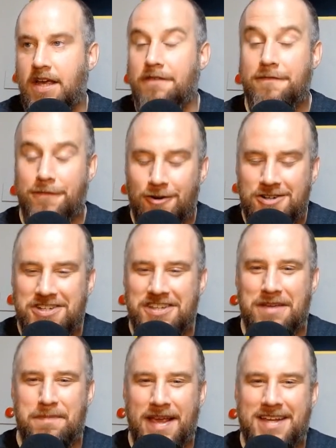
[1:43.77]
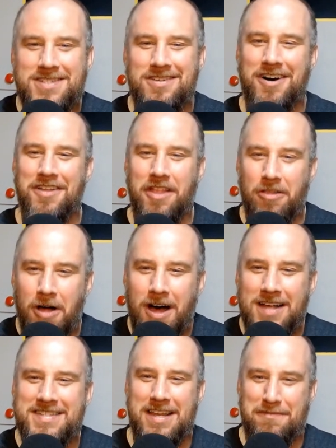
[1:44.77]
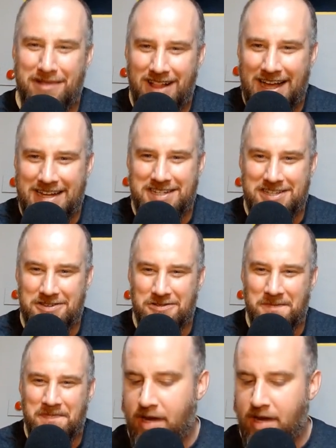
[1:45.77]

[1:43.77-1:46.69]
unfortunately based on the laws that apply to you.